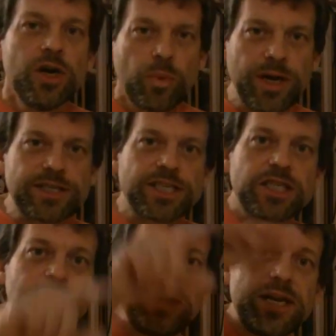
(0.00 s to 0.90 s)
when it's
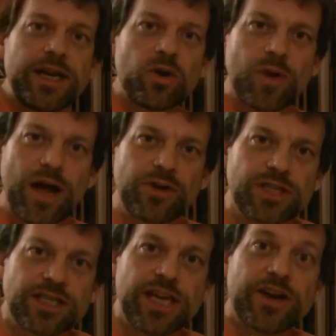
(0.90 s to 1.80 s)
spinning around a
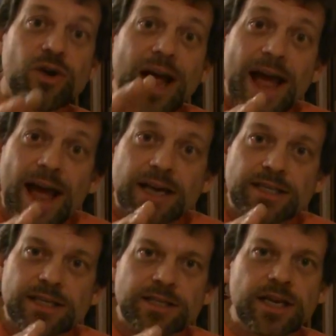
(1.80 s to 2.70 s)
center
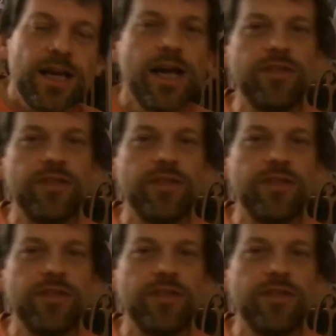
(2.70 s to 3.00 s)
axis.